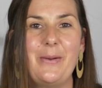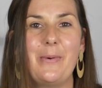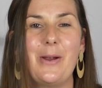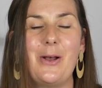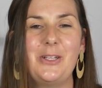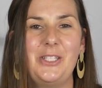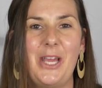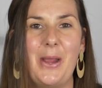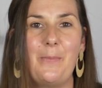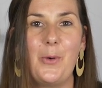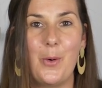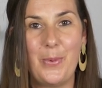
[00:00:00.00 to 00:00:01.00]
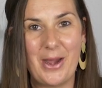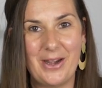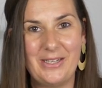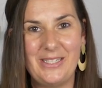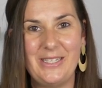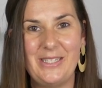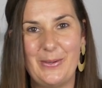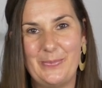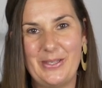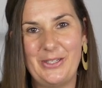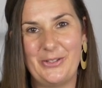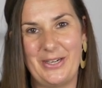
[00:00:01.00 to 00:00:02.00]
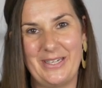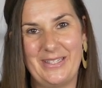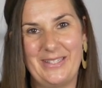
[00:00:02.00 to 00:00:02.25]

where I'll share more parenting tips and tricks.